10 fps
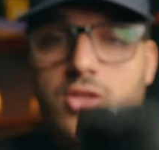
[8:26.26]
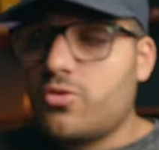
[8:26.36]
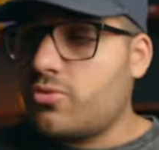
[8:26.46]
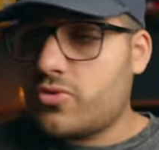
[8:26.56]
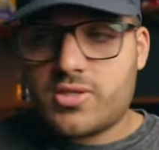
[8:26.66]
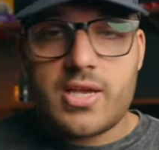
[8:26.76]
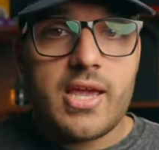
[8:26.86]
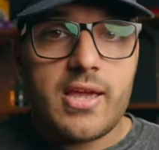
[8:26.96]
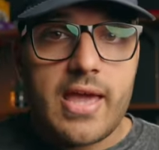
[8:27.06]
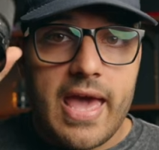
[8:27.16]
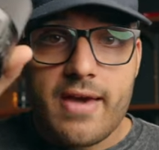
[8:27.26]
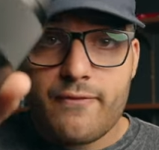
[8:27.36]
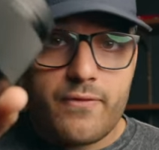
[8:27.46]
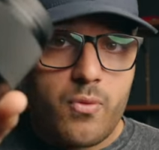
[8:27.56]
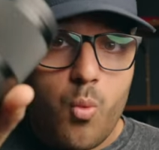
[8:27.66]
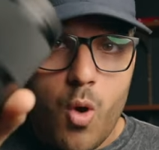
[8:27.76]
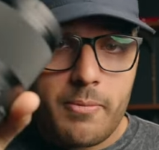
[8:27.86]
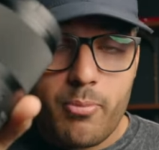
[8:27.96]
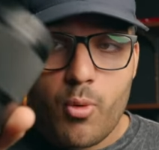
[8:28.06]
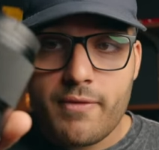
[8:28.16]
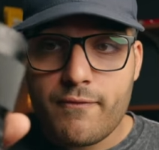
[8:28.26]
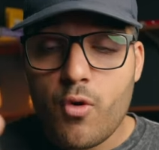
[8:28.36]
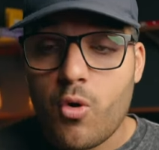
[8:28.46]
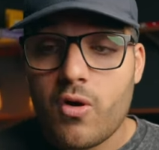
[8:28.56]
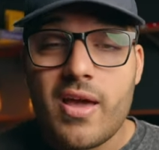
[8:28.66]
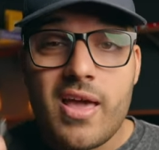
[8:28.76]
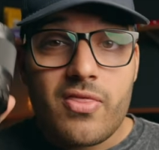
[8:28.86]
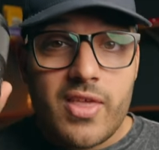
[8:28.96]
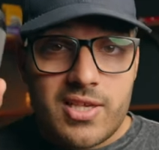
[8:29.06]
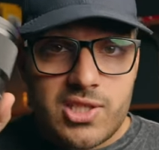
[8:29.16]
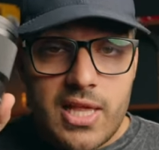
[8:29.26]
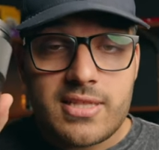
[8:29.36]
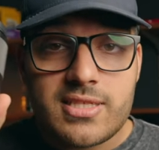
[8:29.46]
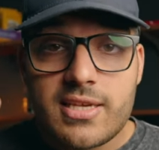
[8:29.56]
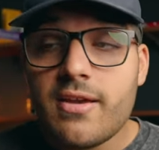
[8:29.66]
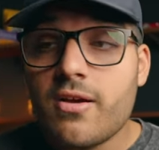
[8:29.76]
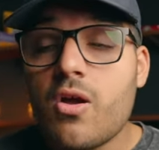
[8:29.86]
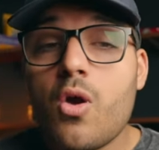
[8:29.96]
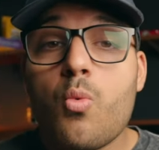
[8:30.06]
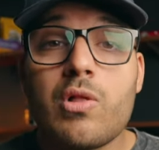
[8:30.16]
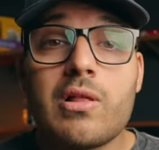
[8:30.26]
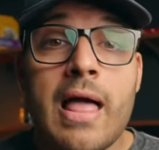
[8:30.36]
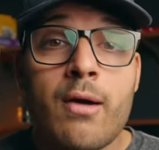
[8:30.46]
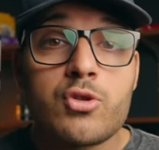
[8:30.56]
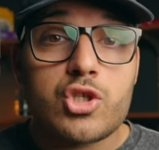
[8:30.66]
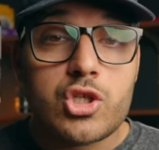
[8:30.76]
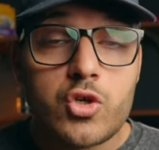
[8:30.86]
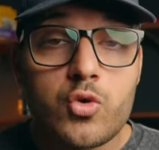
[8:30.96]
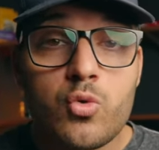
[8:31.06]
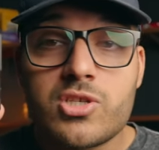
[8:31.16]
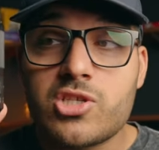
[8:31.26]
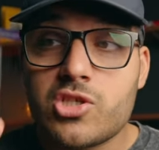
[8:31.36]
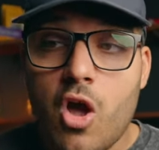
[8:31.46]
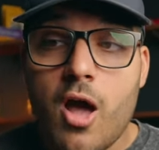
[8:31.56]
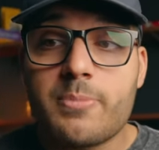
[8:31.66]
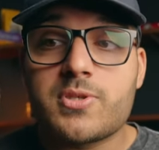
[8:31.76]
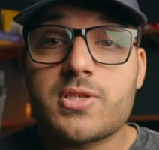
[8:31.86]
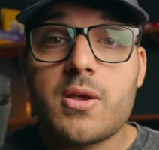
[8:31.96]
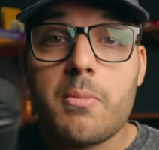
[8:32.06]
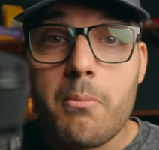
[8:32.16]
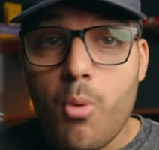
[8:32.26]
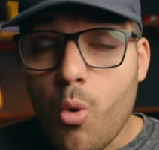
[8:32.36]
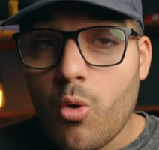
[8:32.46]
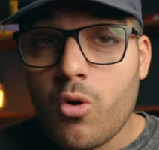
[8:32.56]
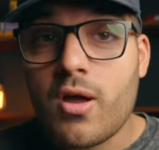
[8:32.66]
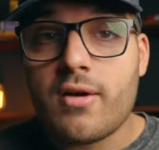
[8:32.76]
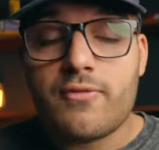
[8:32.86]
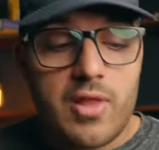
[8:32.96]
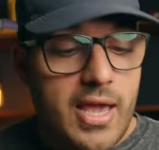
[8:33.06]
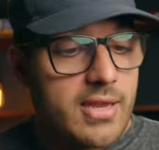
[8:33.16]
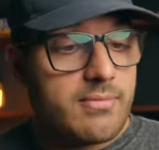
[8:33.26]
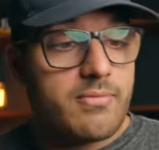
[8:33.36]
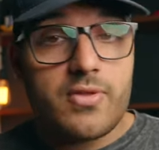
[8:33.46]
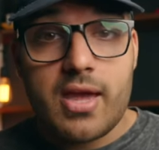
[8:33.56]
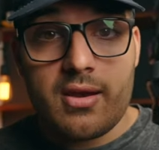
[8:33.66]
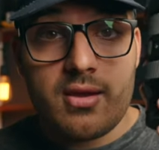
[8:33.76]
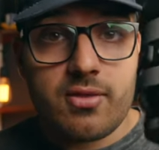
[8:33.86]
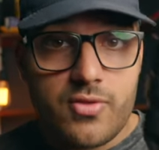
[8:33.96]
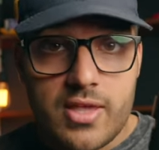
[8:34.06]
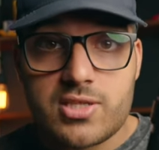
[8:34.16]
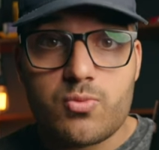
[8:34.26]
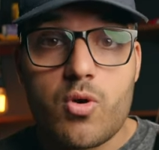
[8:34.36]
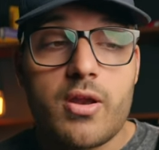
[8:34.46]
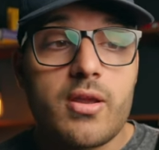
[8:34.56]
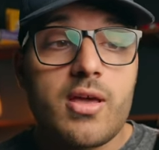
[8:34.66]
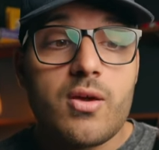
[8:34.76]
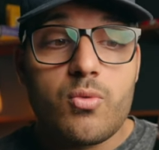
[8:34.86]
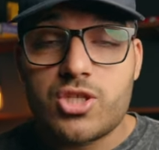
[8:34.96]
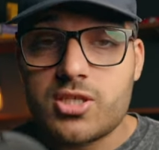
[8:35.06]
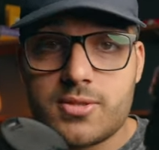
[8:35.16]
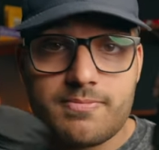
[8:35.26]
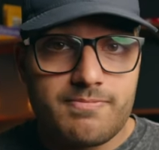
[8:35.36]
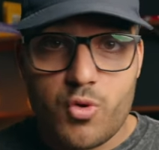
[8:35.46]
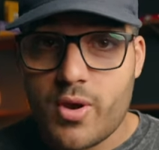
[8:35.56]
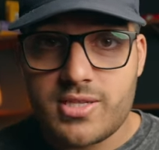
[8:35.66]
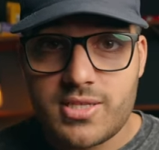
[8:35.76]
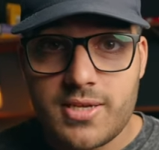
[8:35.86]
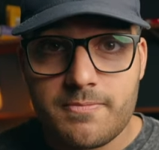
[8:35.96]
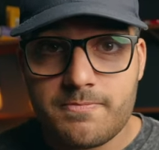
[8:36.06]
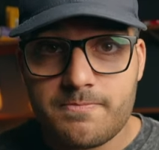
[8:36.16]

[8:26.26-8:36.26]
use a f1.4. This lens here will allow 2 stops more of light than this one, which is crazy.